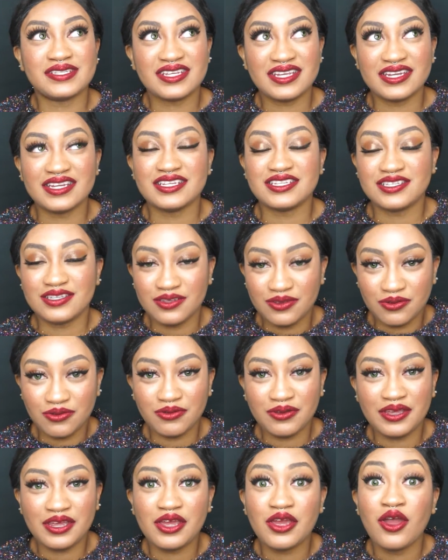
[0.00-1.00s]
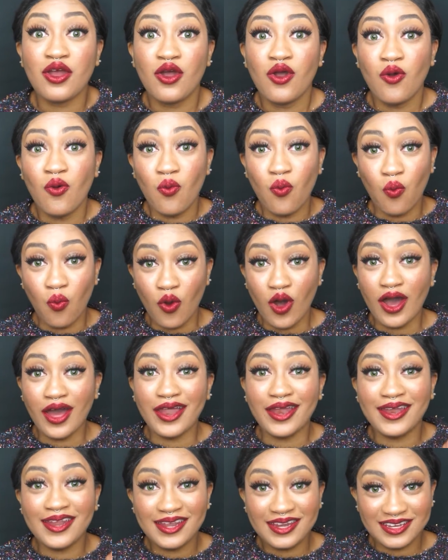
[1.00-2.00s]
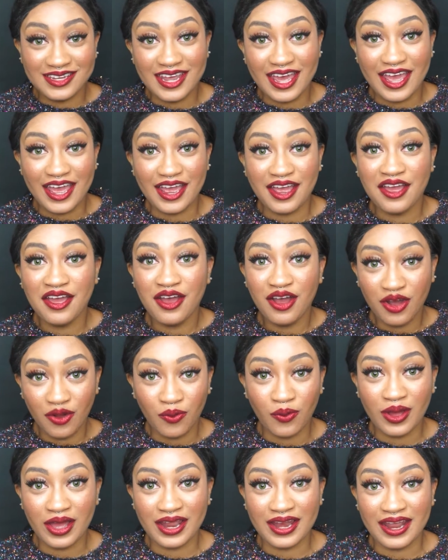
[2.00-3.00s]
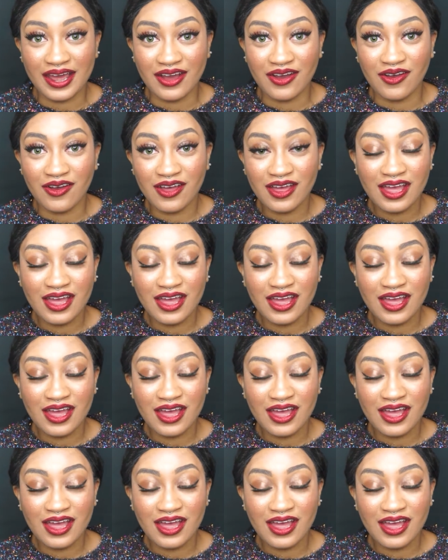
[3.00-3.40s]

It is literally one day away now.